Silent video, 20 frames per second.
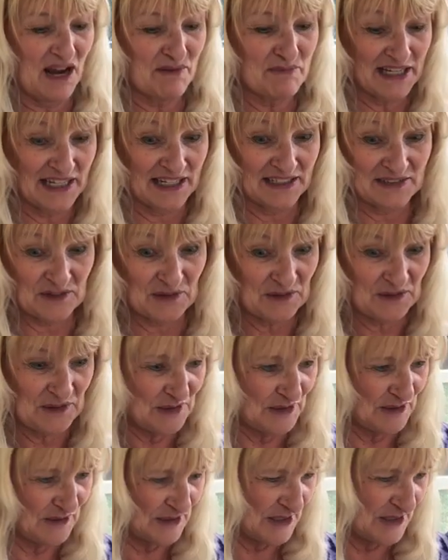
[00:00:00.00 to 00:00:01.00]
I bet I know
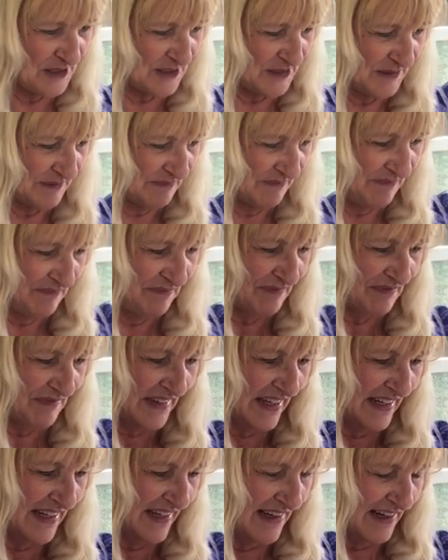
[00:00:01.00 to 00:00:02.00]
who, too.
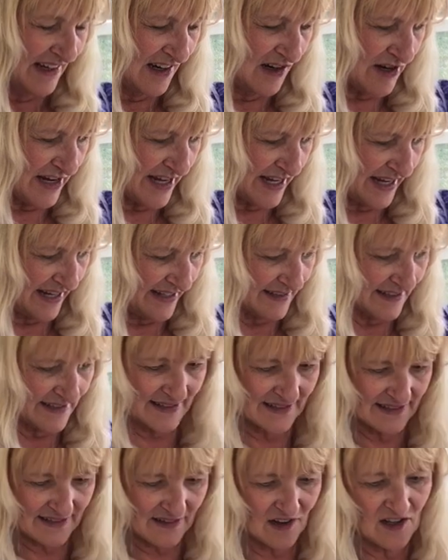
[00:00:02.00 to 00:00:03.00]
Okay,
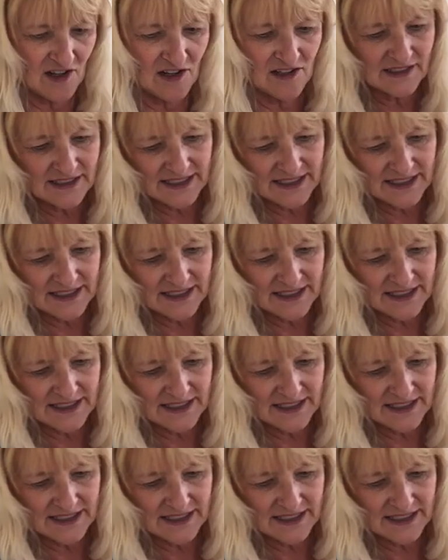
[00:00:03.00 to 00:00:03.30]
this is all